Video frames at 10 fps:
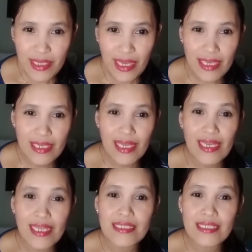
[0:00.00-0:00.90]
and
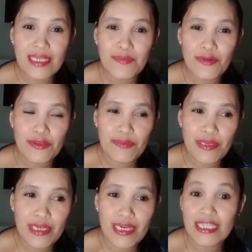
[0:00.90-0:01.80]
let's keep on
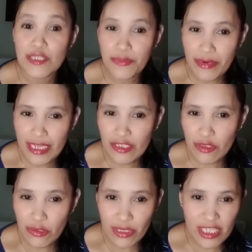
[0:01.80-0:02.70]
being an inspiration
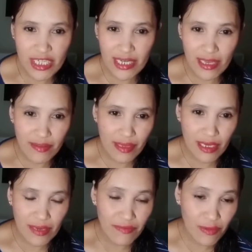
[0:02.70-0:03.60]
to each and
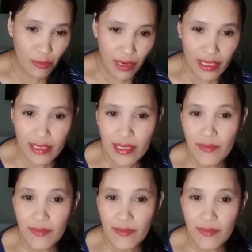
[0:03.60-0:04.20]
everyone,